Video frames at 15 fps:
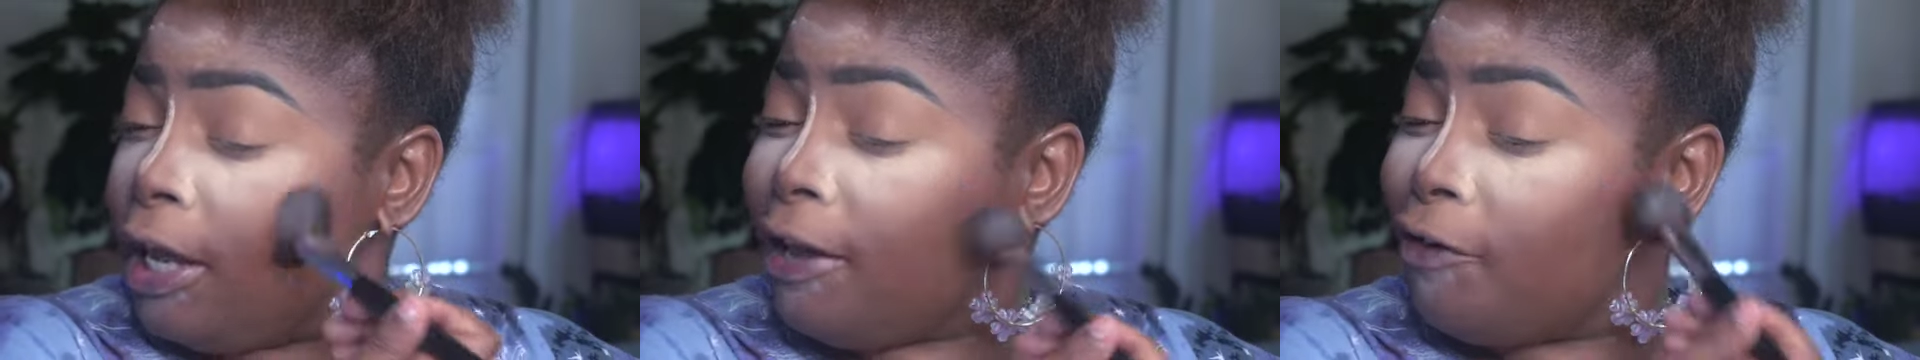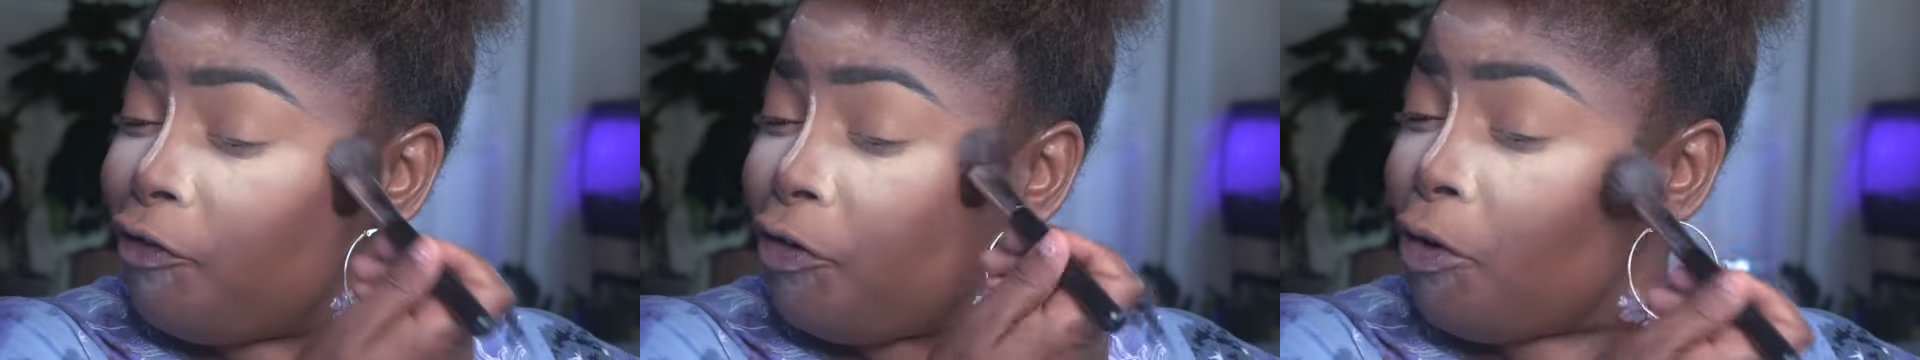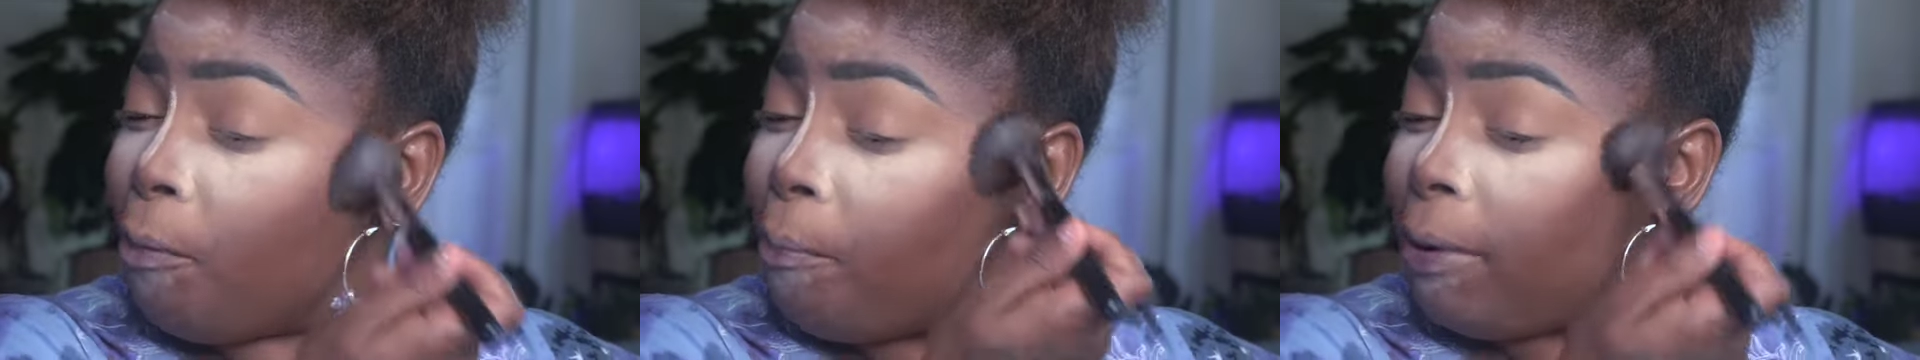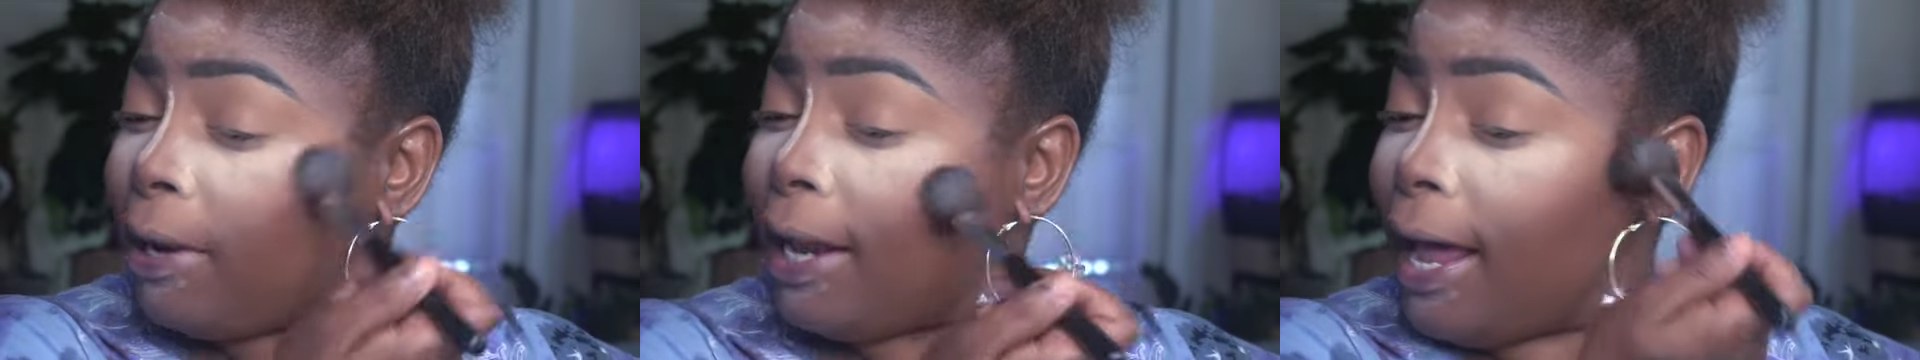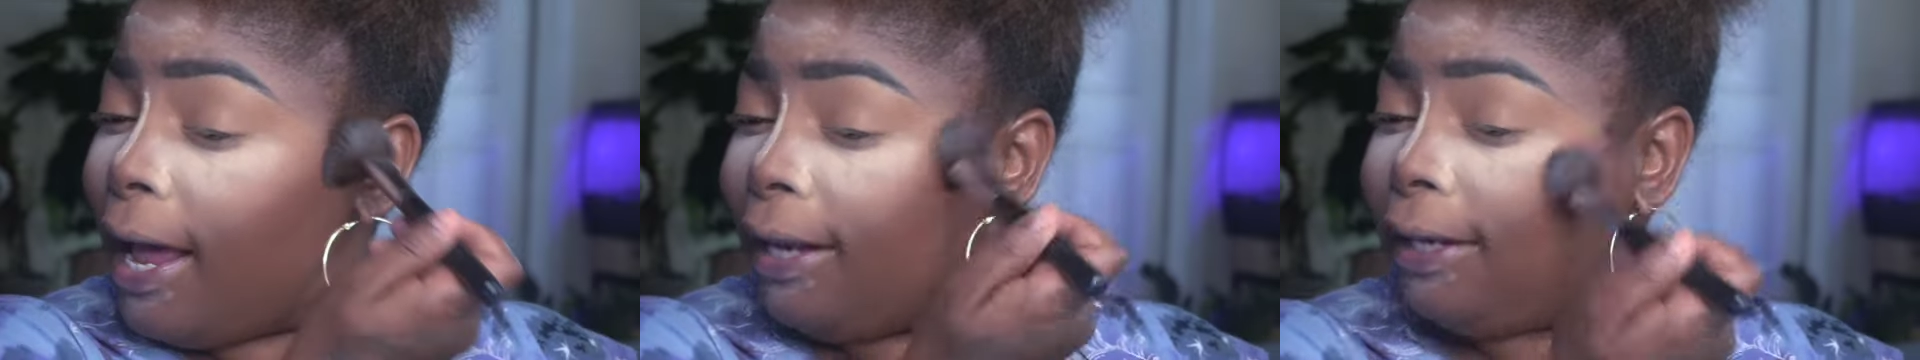if you
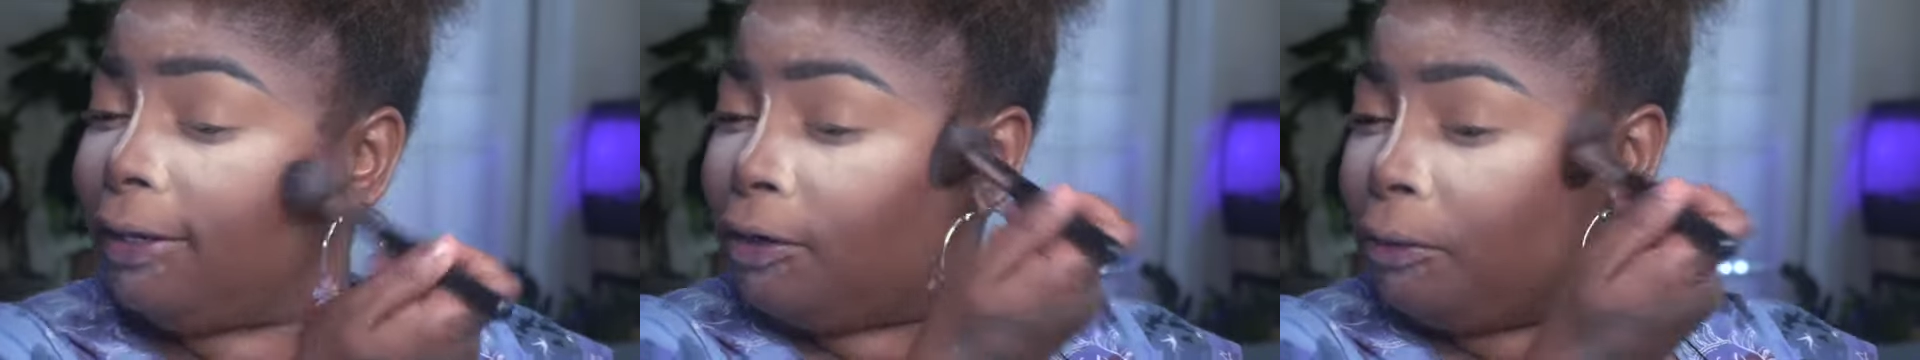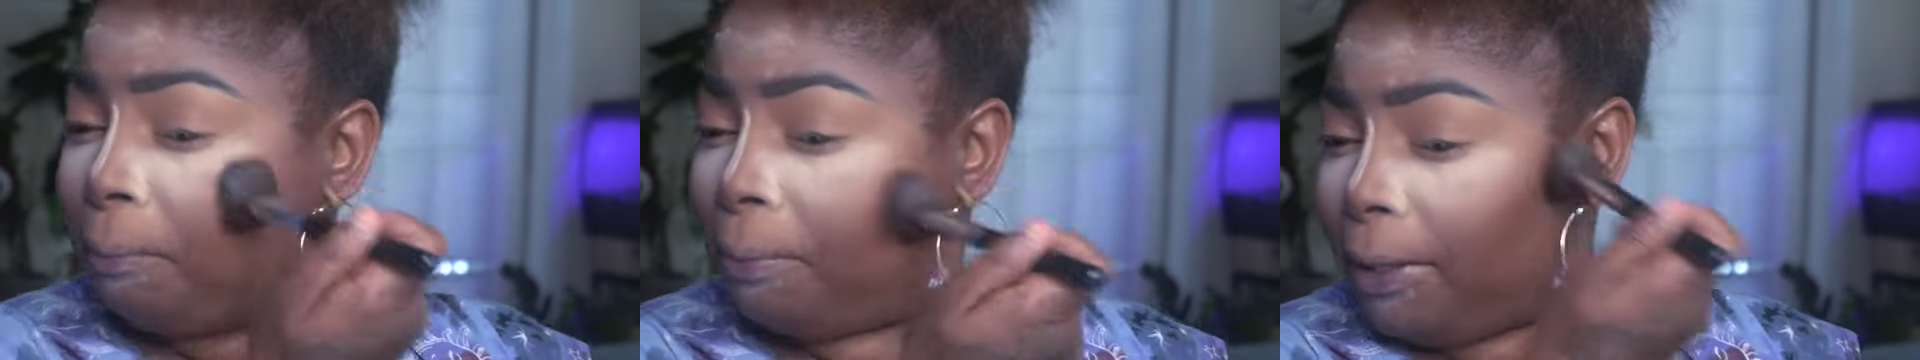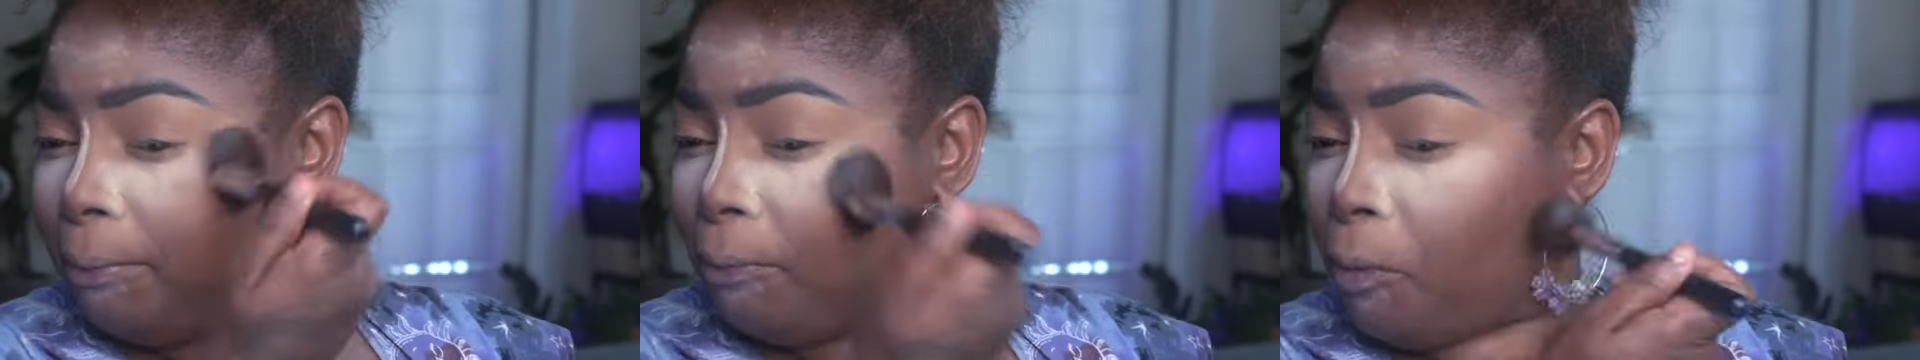apply a little bit